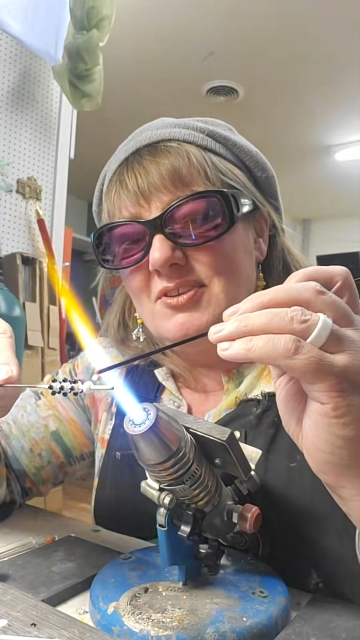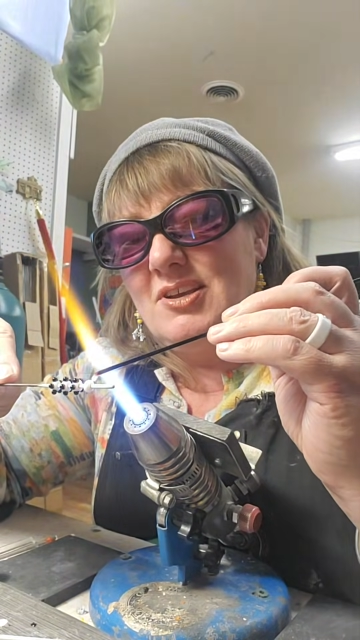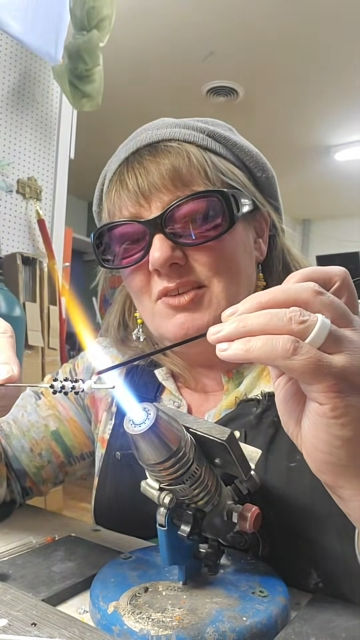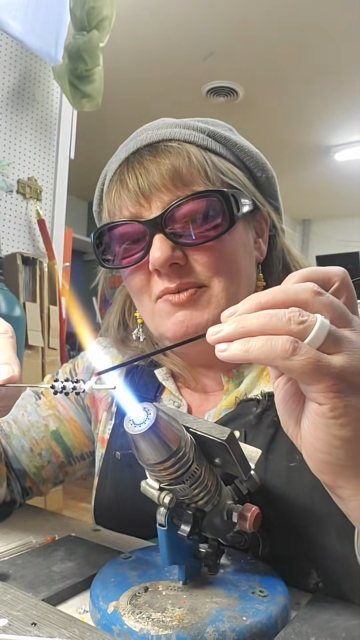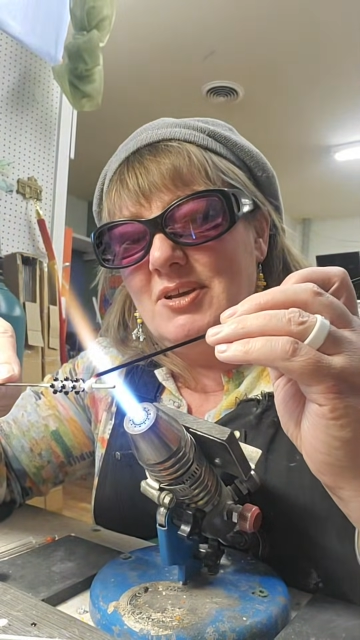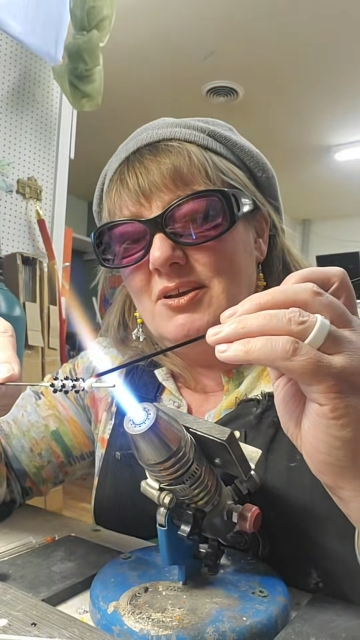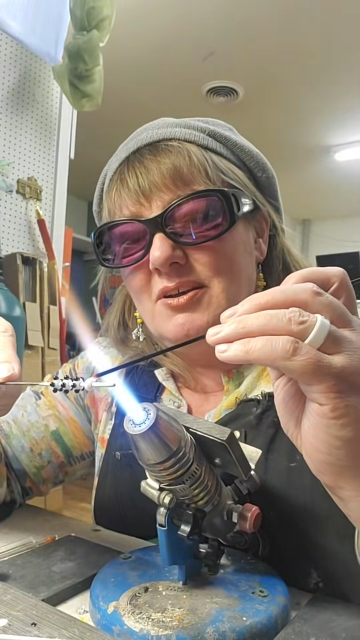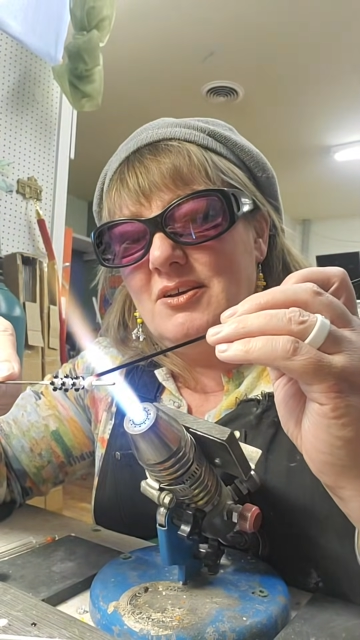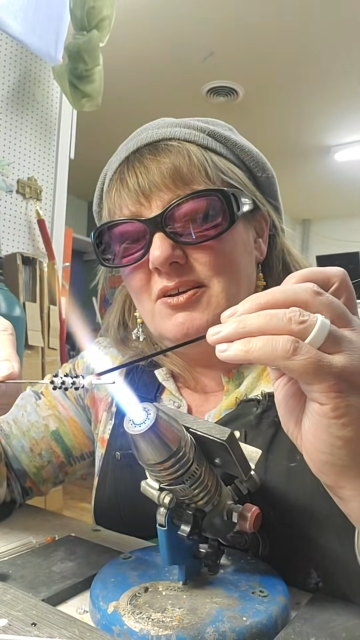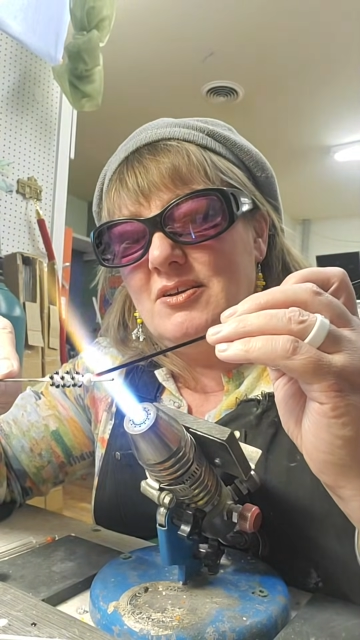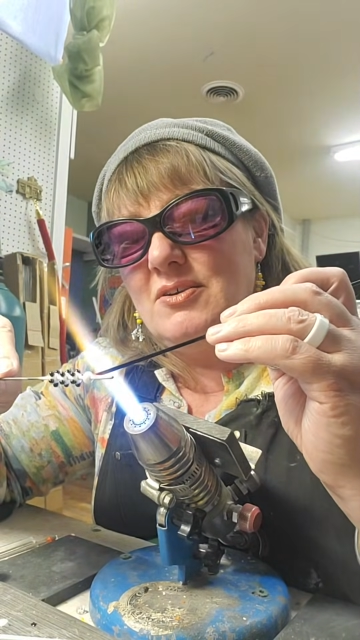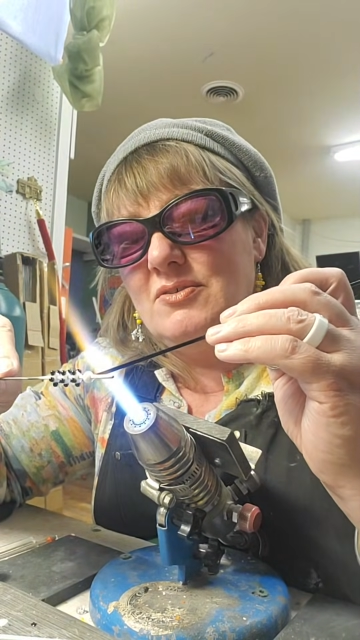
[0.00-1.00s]
There we
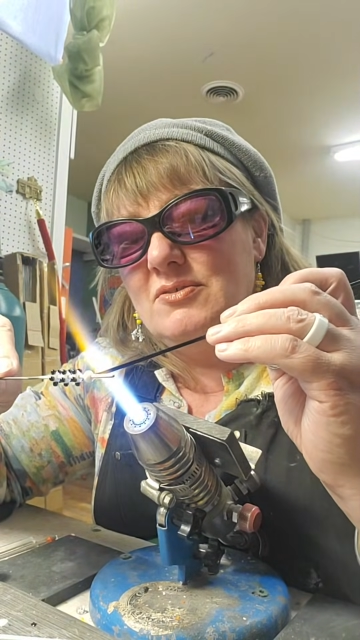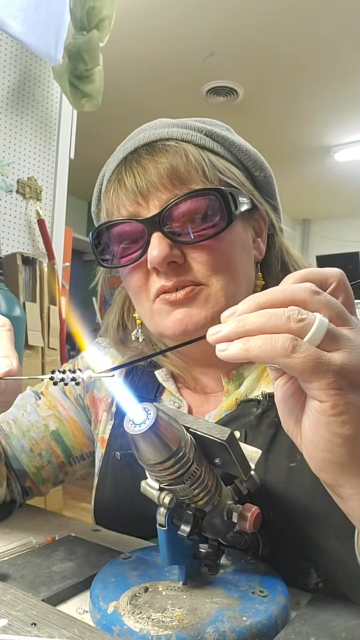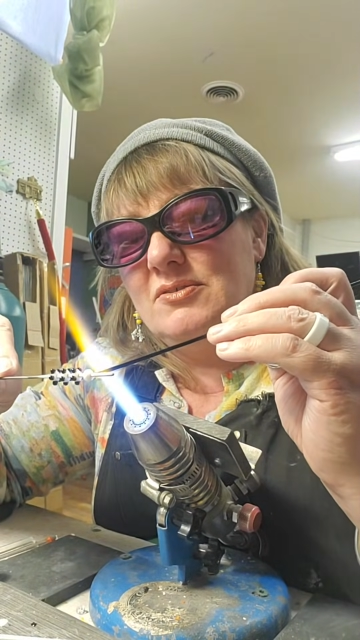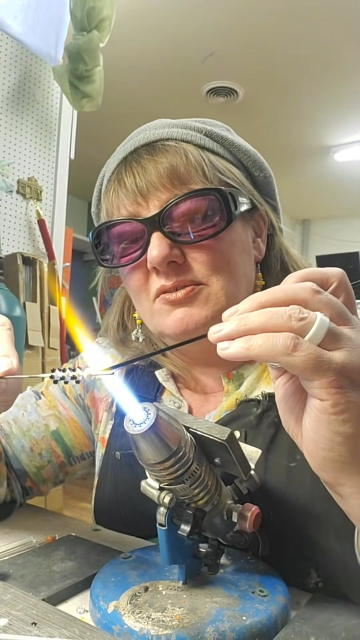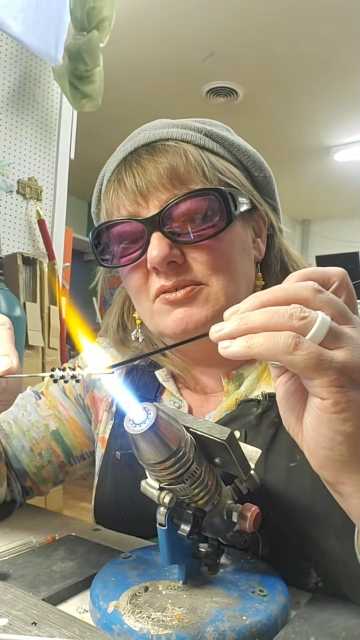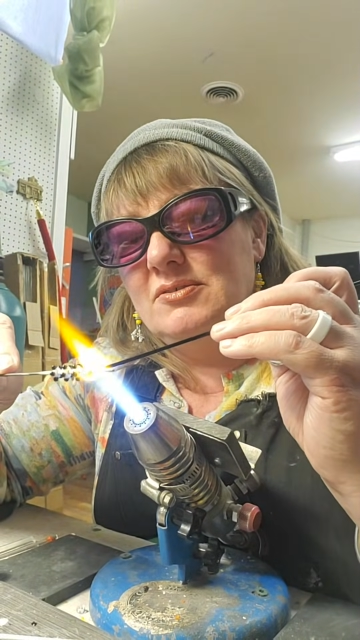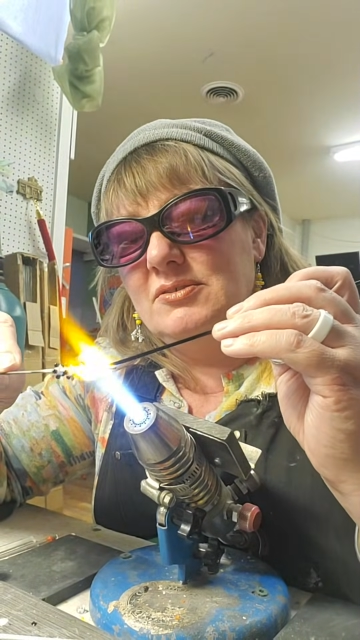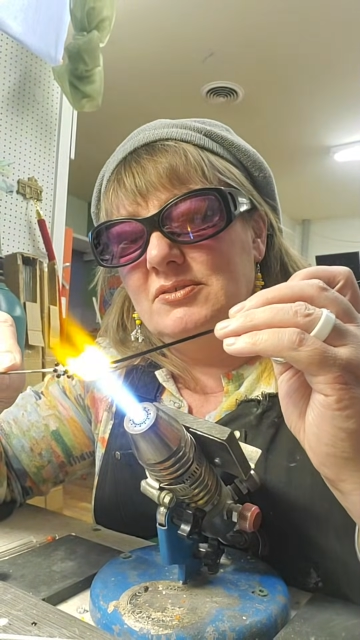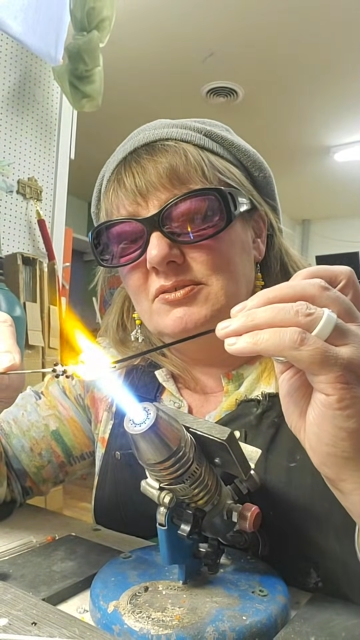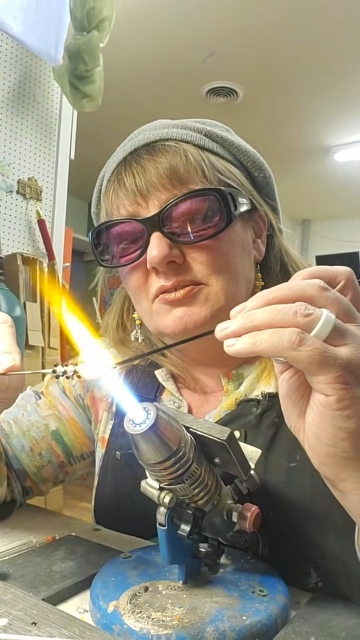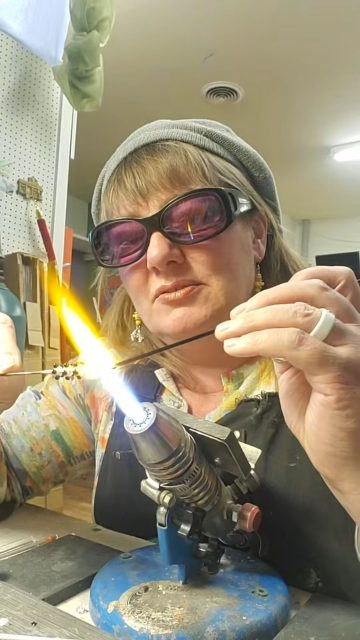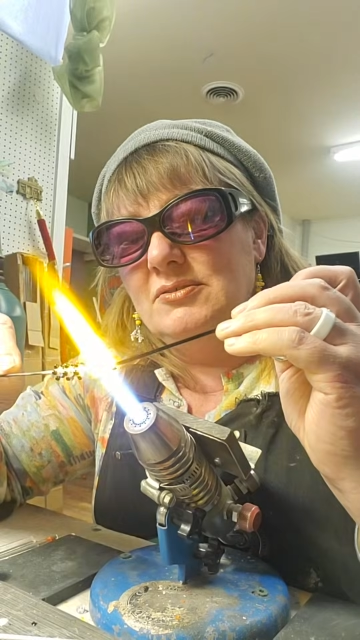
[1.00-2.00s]
go.
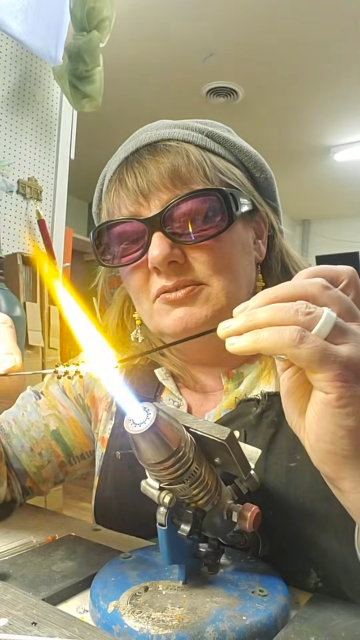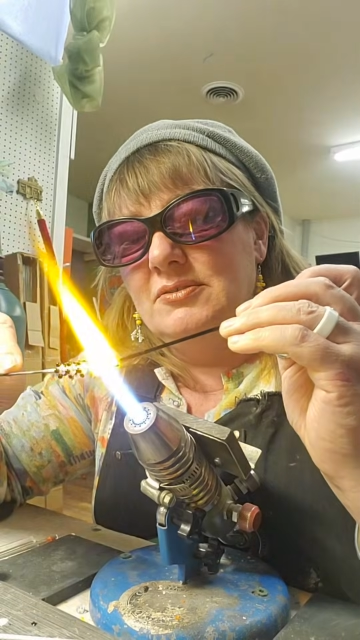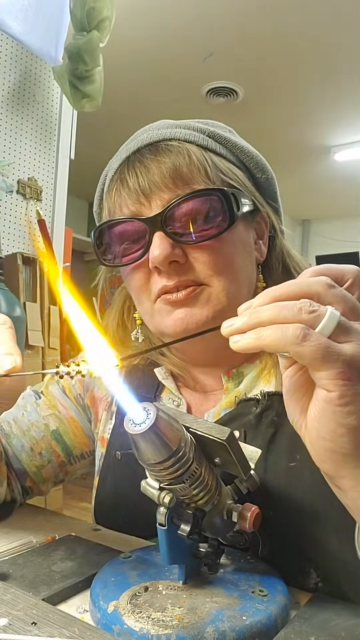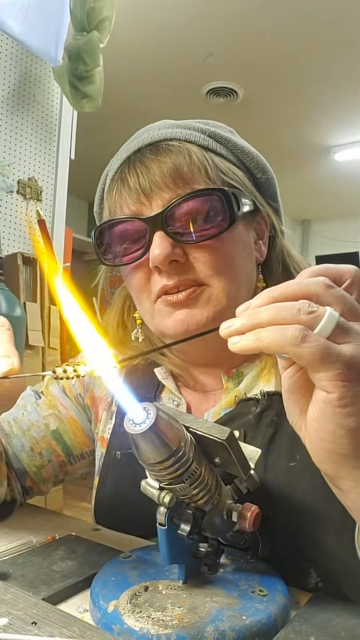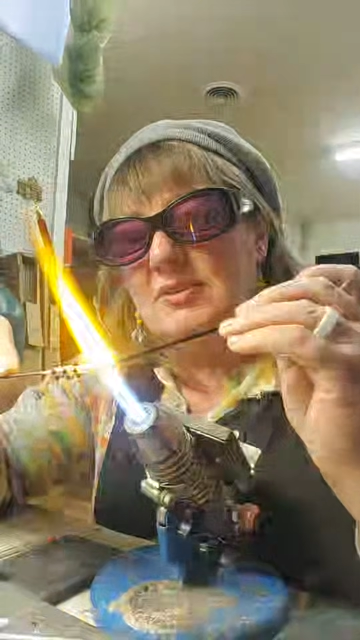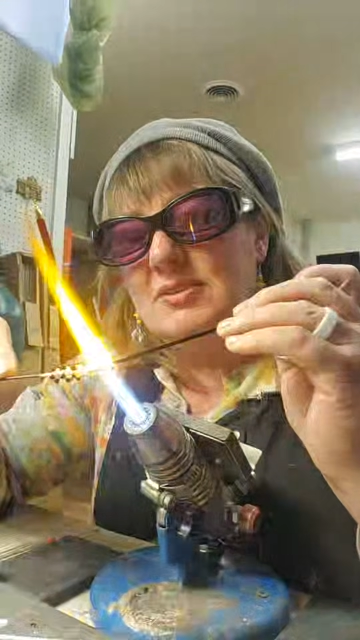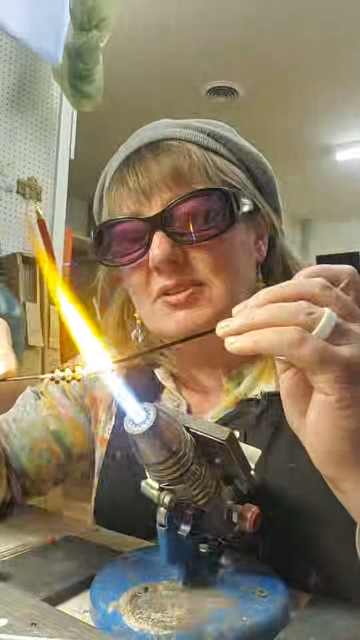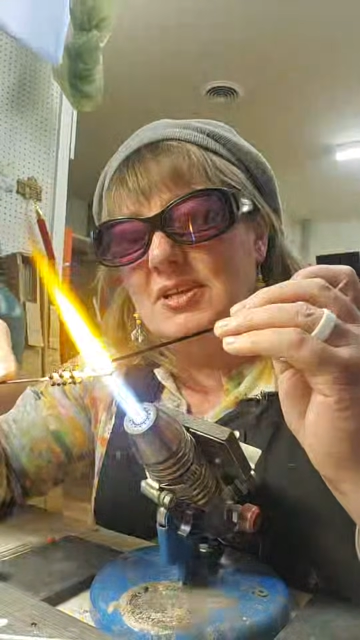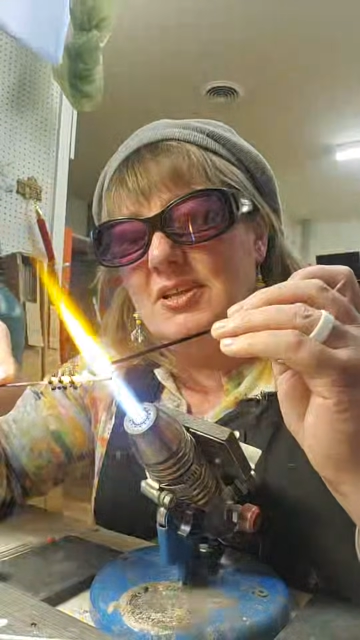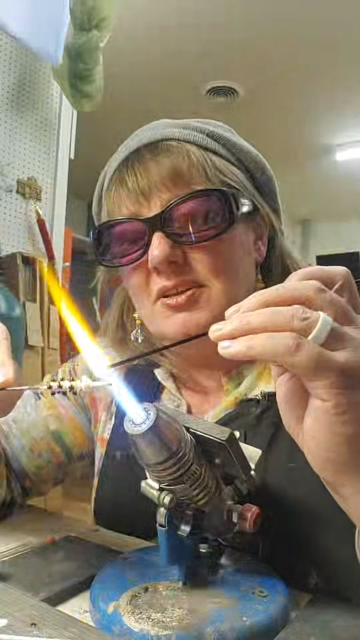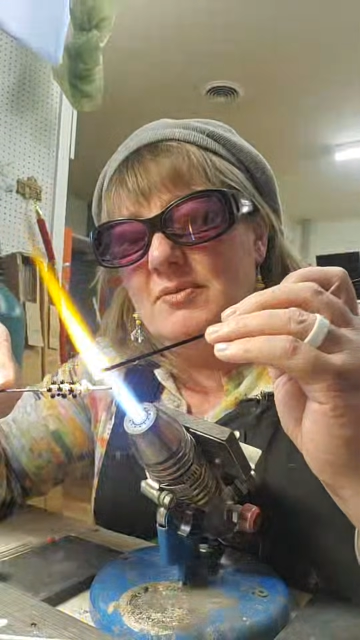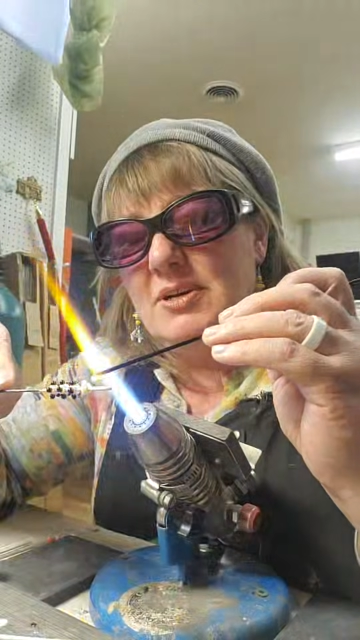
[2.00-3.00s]

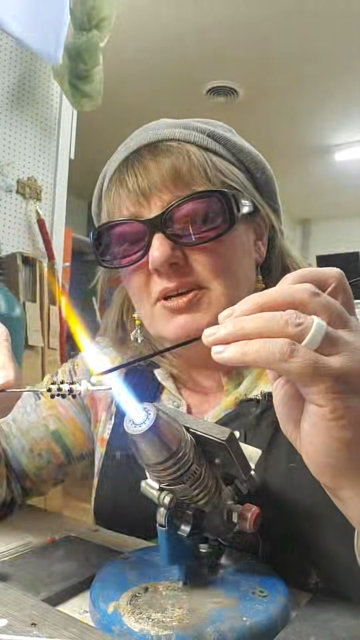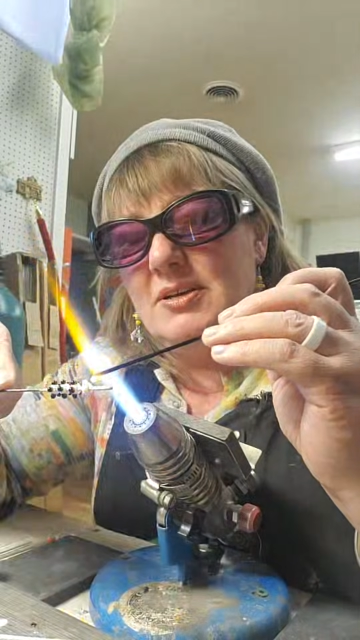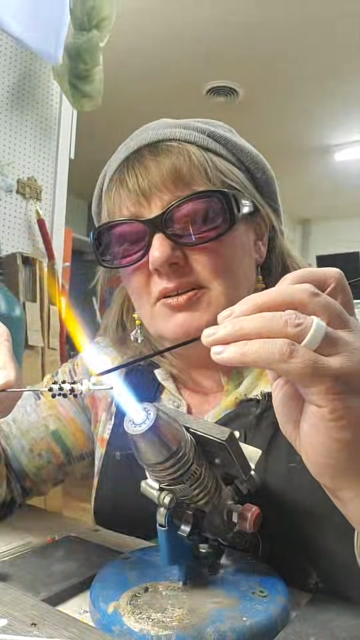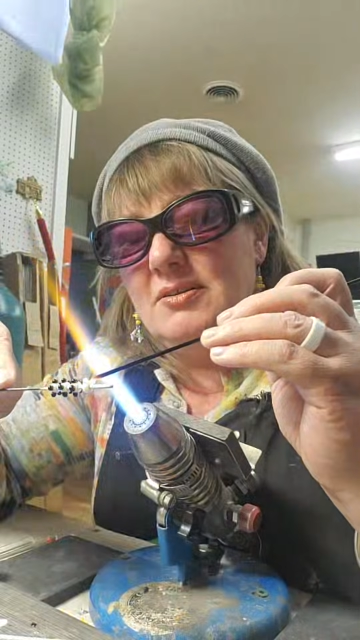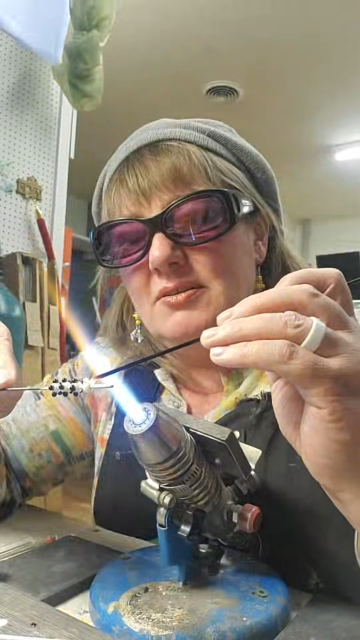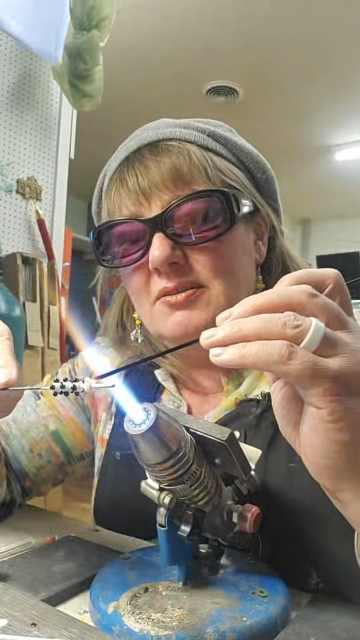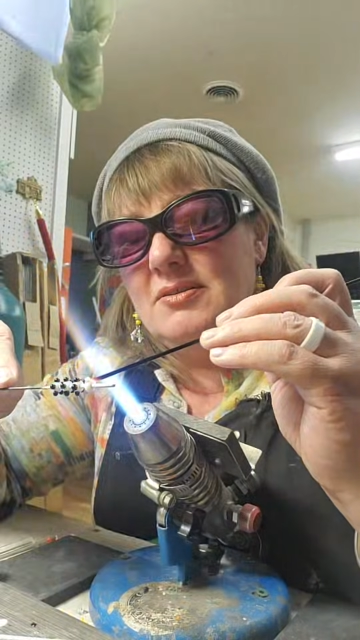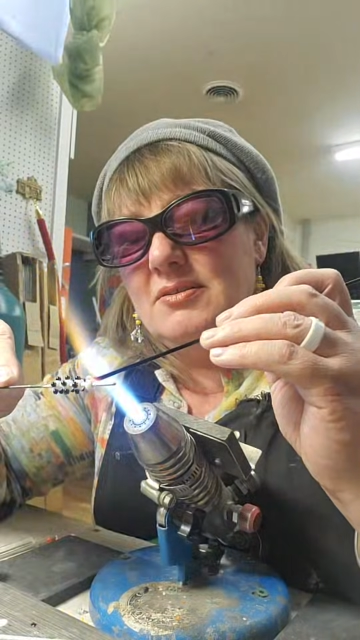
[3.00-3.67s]
Another one.